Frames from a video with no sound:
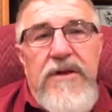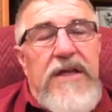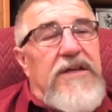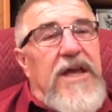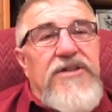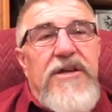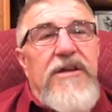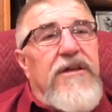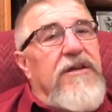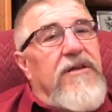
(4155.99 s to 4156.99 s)
It
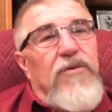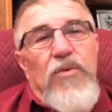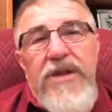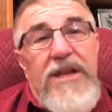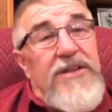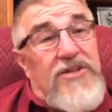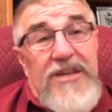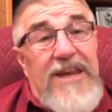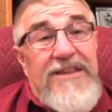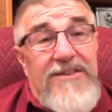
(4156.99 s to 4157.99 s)
doesn't, we need to
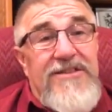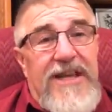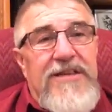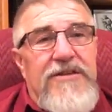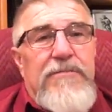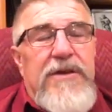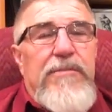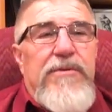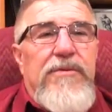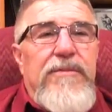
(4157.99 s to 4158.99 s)
say these things to
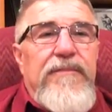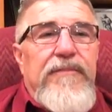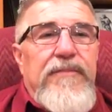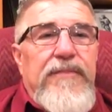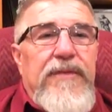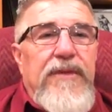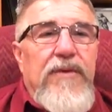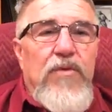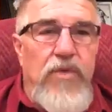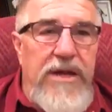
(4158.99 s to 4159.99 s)
people.
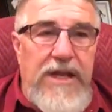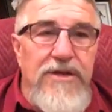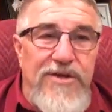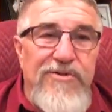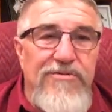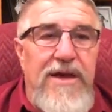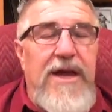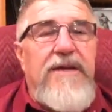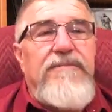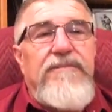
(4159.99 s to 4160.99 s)
We need to do
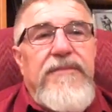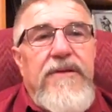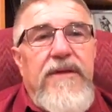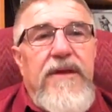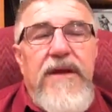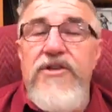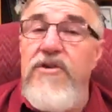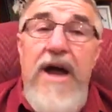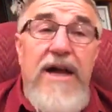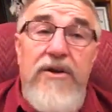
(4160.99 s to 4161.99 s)
that. And
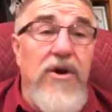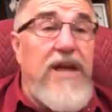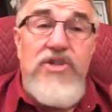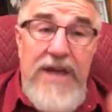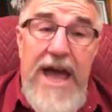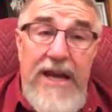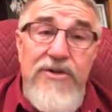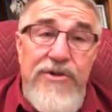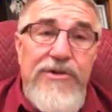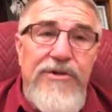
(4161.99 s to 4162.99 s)
so I, I
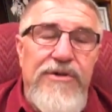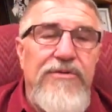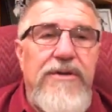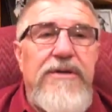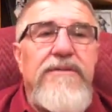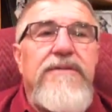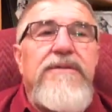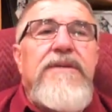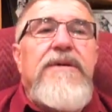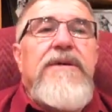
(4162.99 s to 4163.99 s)
challenge you to do it.
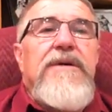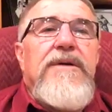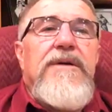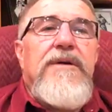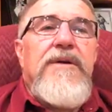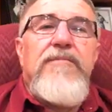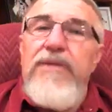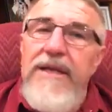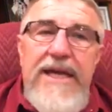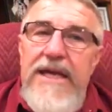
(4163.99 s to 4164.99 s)

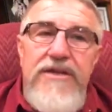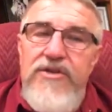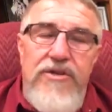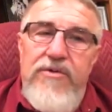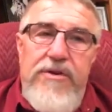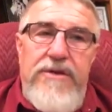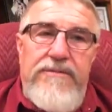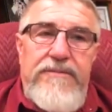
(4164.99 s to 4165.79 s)
Please do it.